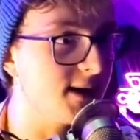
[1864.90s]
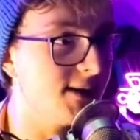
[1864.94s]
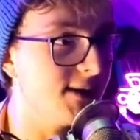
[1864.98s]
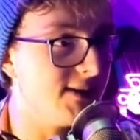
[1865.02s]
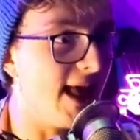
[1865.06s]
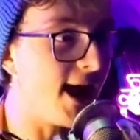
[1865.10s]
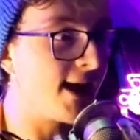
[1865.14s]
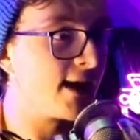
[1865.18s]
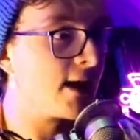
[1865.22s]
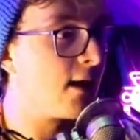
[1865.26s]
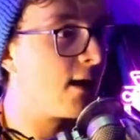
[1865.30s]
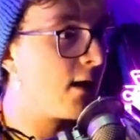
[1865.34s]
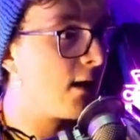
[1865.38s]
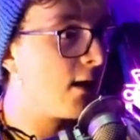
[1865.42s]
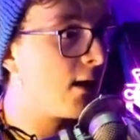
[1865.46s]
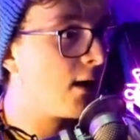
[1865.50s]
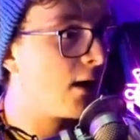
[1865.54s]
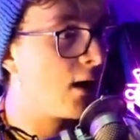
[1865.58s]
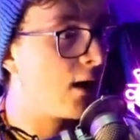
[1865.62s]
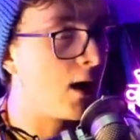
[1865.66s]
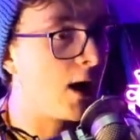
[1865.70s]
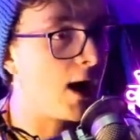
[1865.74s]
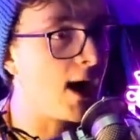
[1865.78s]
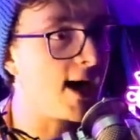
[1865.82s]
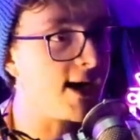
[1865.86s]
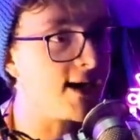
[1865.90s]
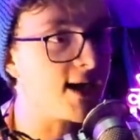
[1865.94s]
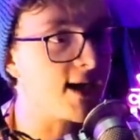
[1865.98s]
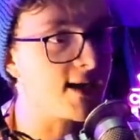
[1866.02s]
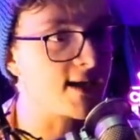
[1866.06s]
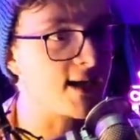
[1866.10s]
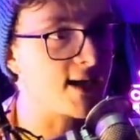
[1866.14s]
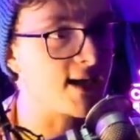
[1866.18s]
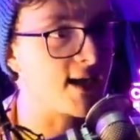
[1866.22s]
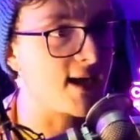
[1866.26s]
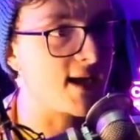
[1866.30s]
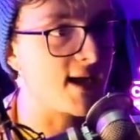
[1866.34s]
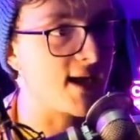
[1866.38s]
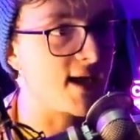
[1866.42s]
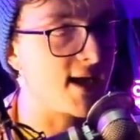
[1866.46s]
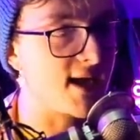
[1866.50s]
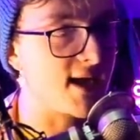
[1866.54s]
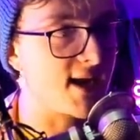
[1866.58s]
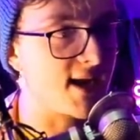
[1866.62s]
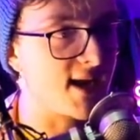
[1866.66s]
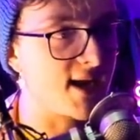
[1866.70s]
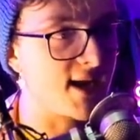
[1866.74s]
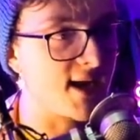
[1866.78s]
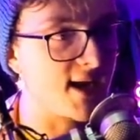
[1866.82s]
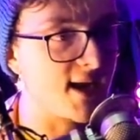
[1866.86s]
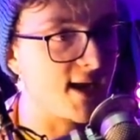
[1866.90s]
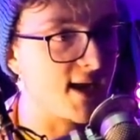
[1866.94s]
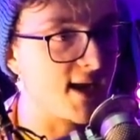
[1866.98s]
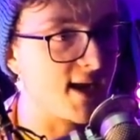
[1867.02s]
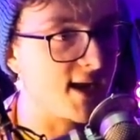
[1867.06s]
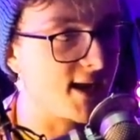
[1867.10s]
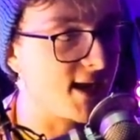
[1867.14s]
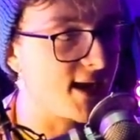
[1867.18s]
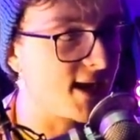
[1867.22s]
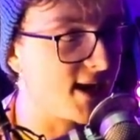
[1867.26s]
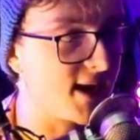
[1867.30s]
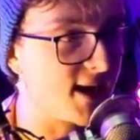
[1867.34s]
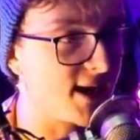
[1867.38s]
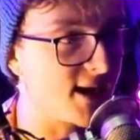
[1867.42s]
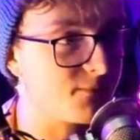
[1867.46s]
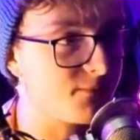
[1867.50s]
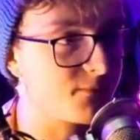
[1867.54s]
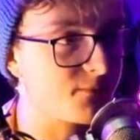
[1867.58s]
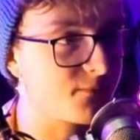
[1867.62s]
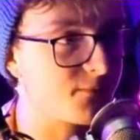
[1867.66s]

That! Hey, hey, hey, hey, hey, hey, hey,